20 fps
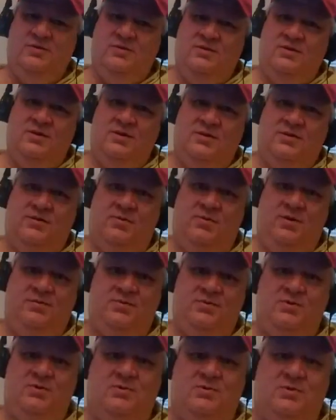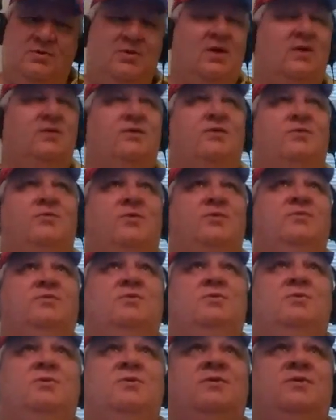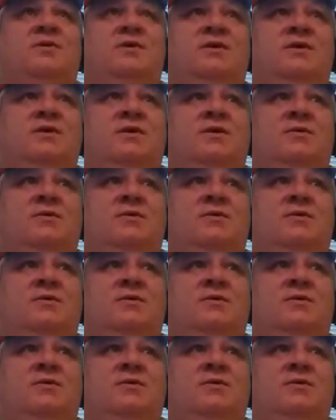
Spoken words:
the thrift store, not the thrift store, the